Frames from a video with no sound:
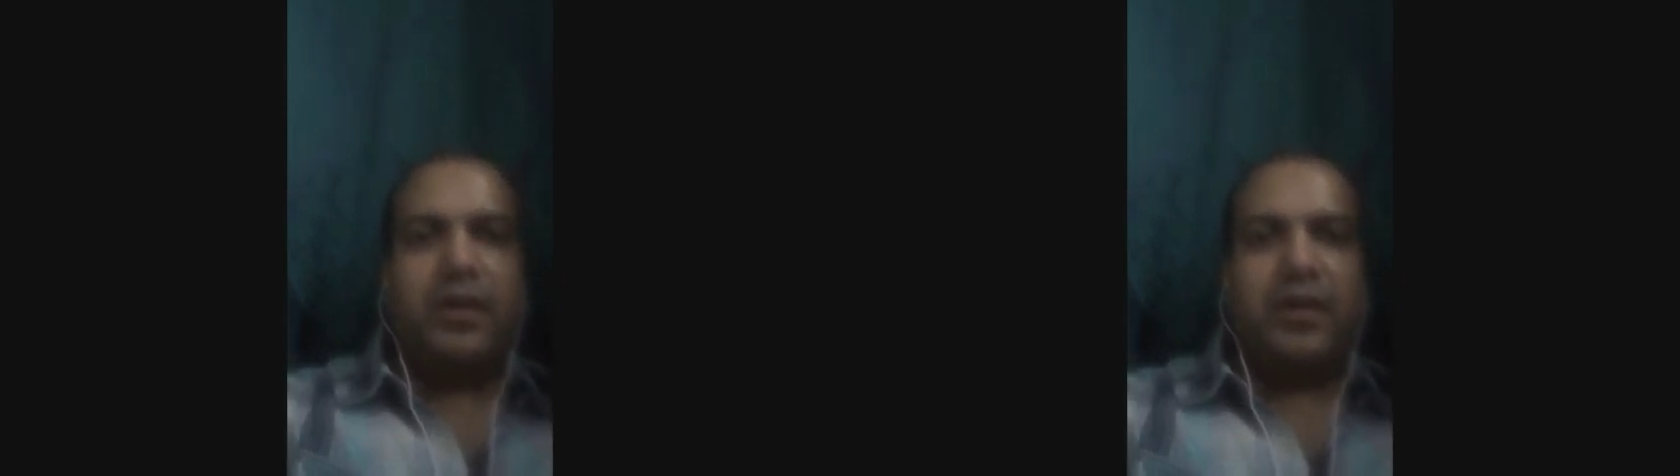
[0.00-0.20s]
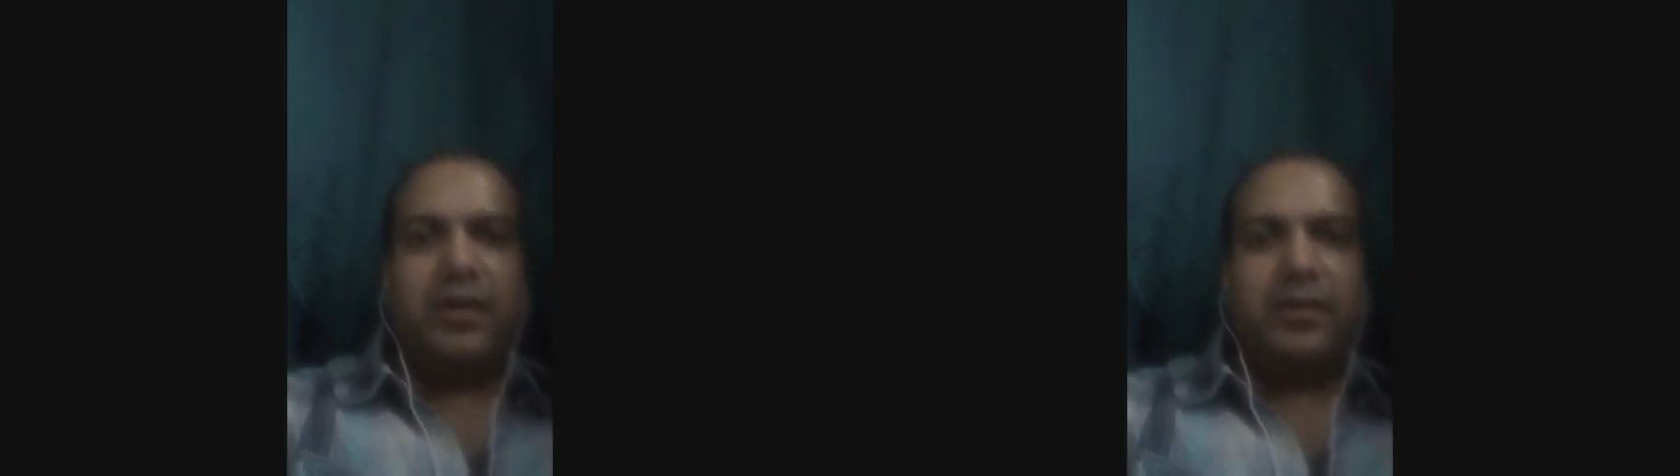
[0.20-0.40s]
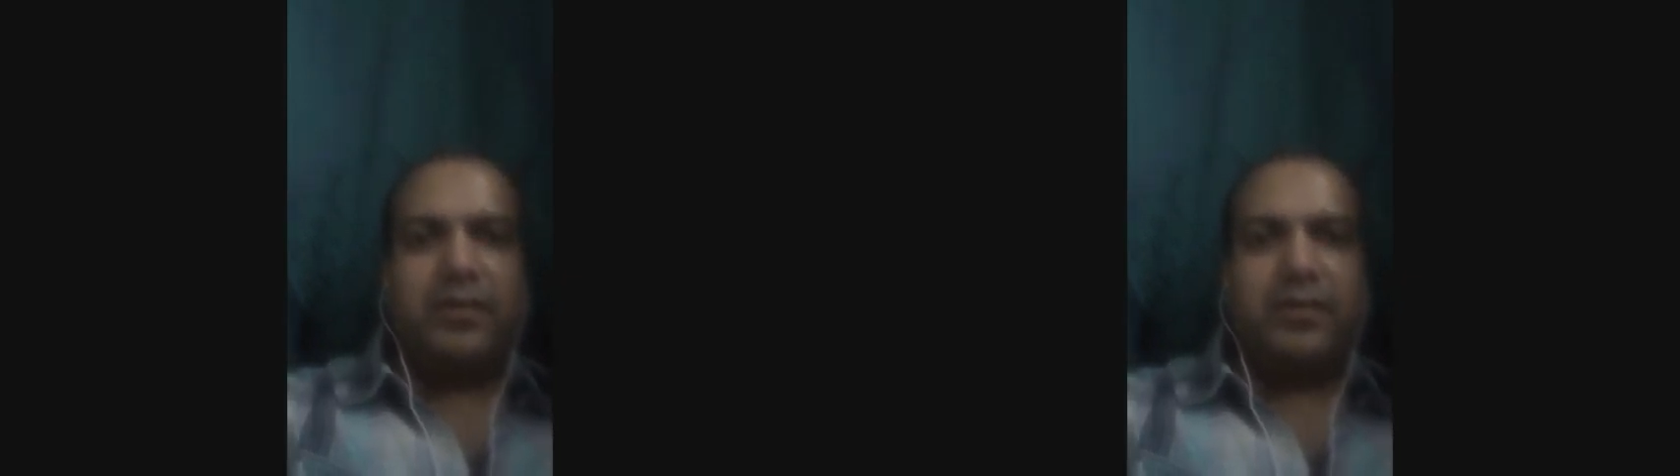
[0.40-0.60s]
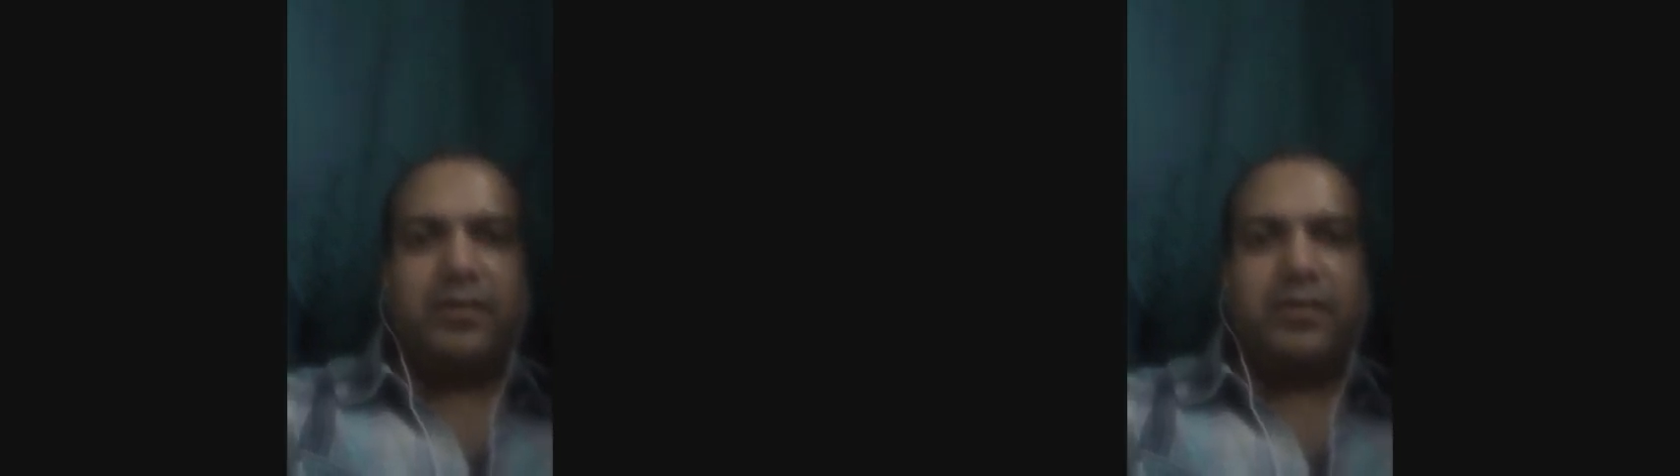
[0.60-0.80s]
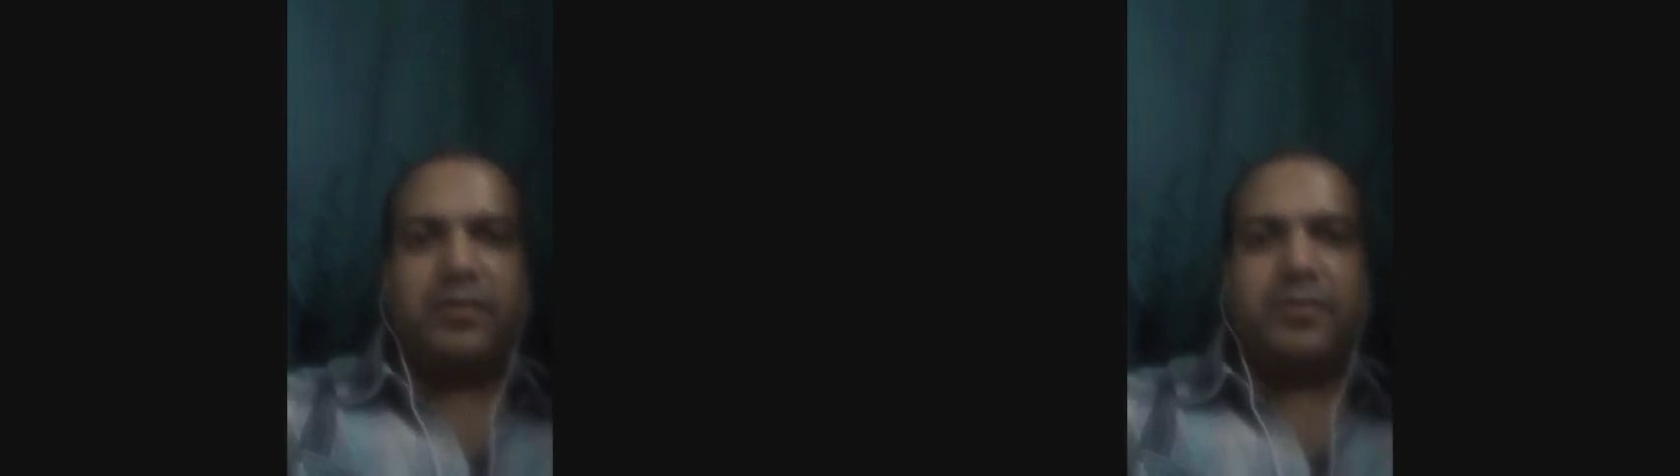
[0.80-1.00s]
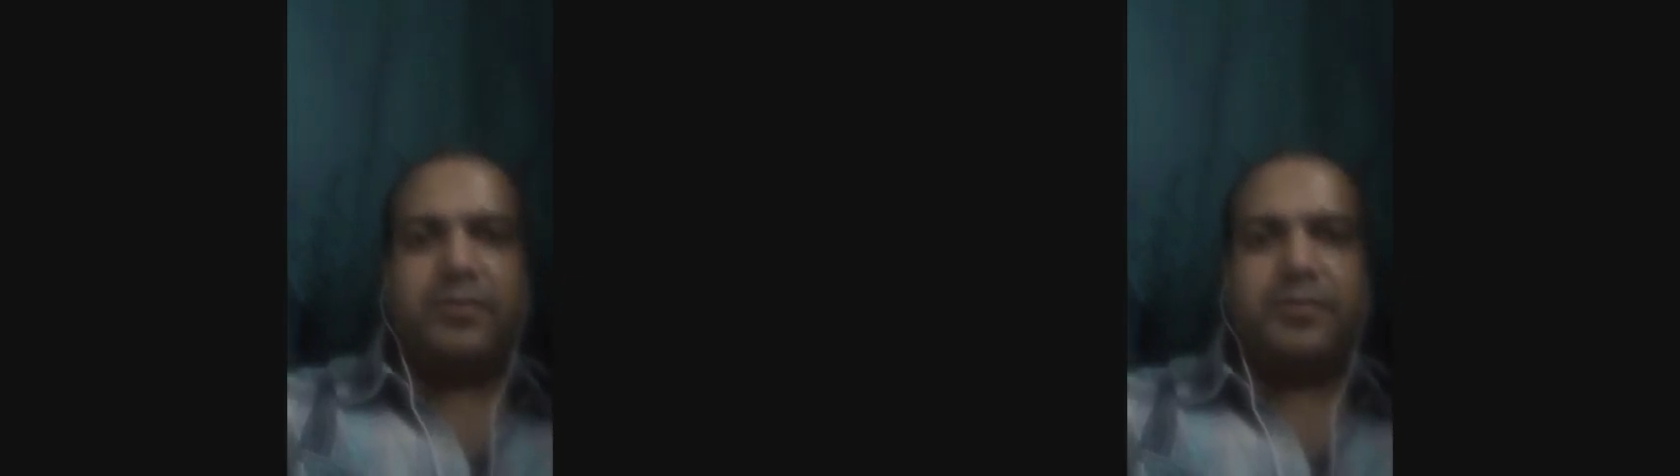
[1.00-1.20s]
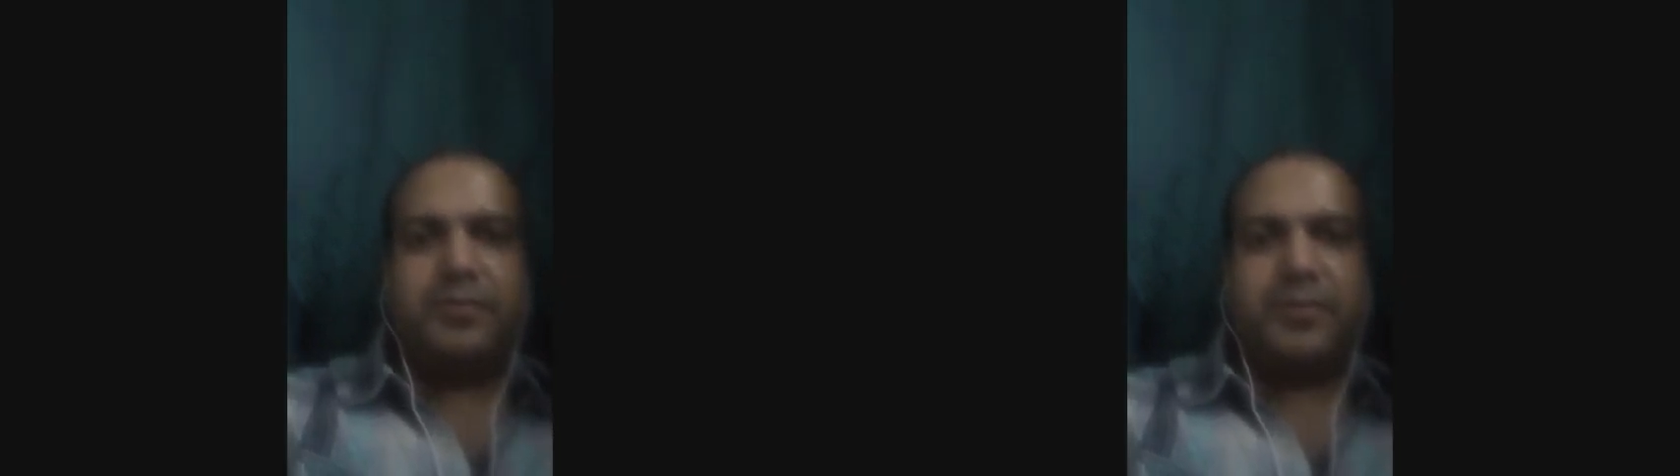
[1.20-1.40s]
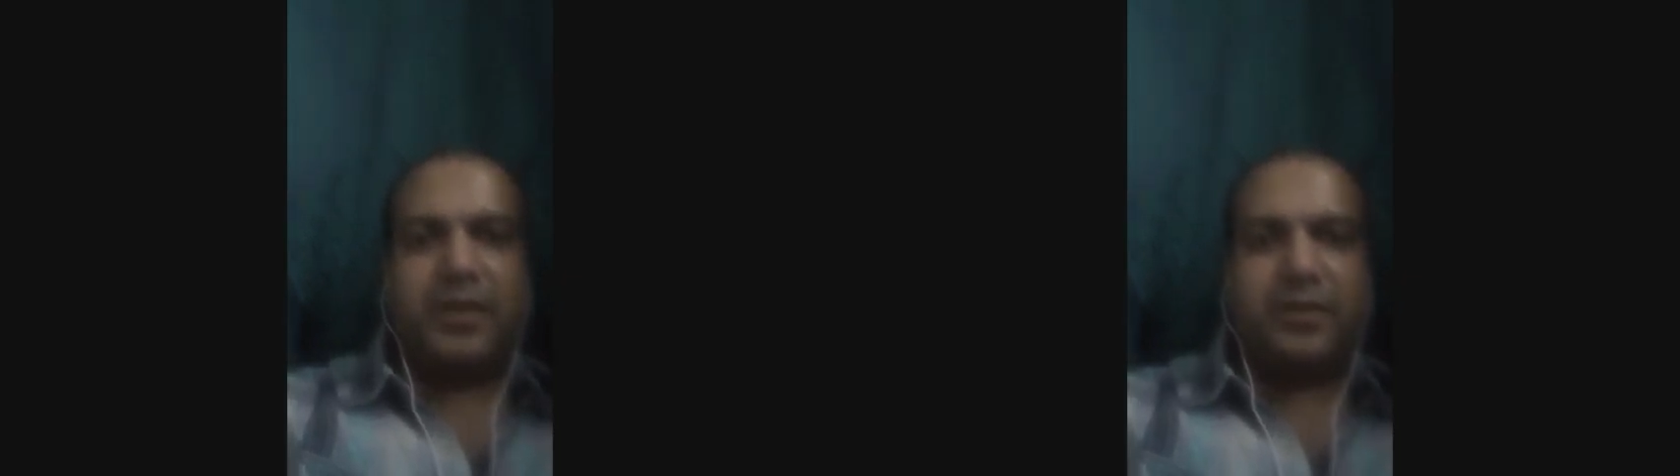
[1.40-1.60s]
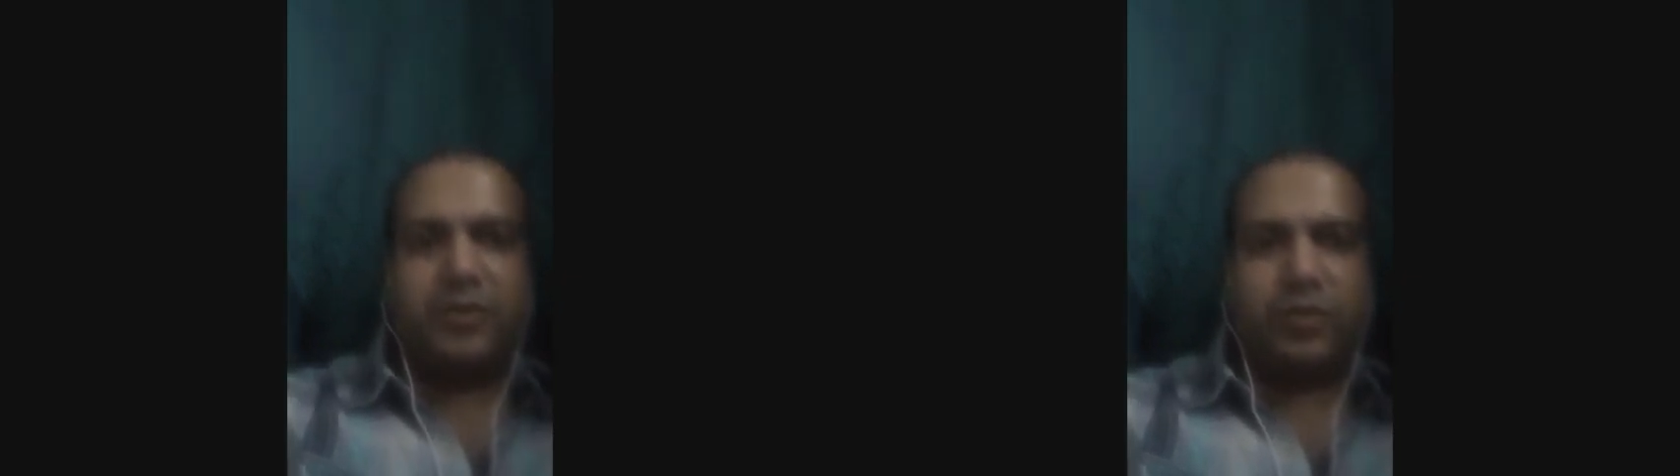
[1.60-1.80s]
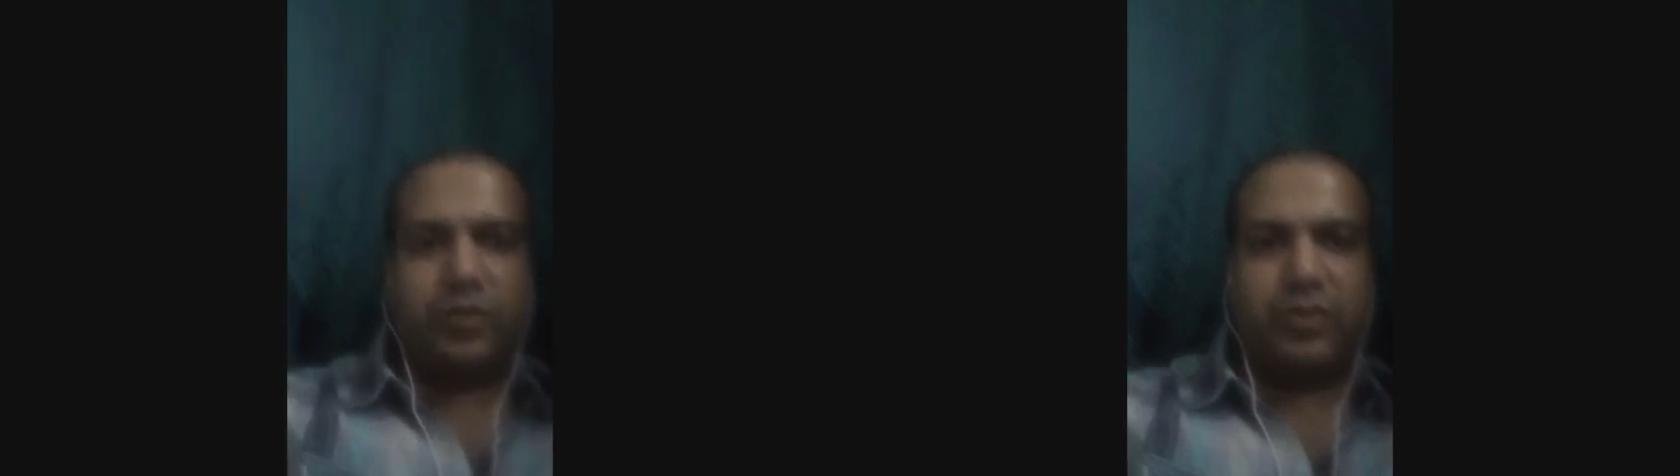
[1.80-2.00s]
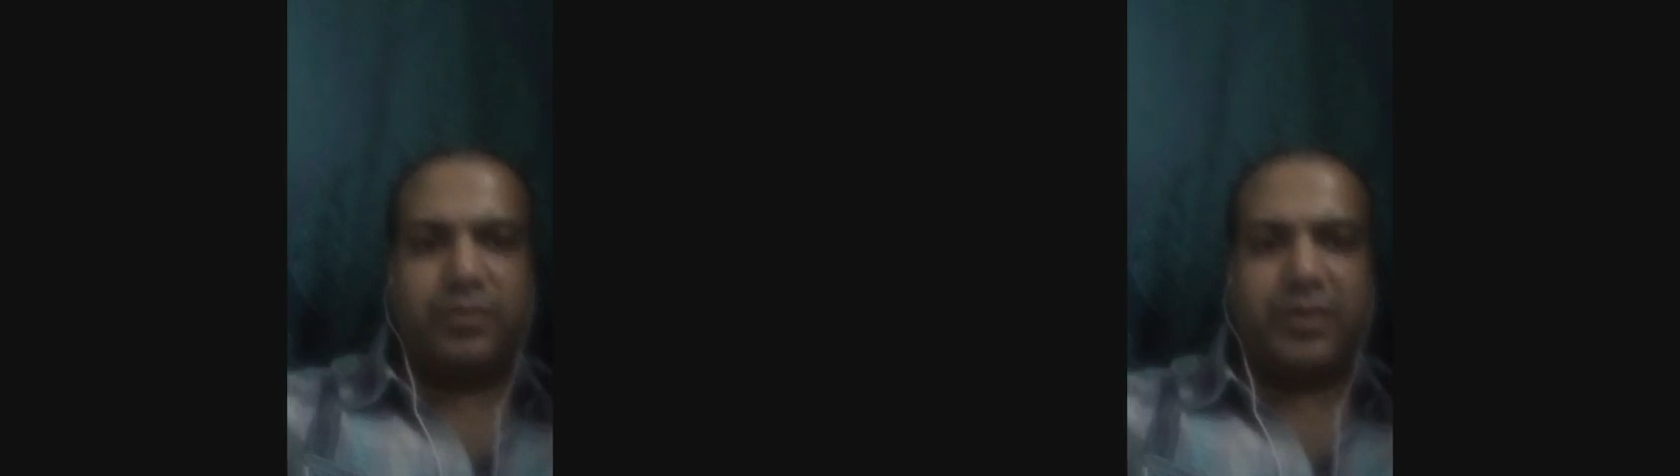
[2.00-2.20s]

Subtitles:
and other social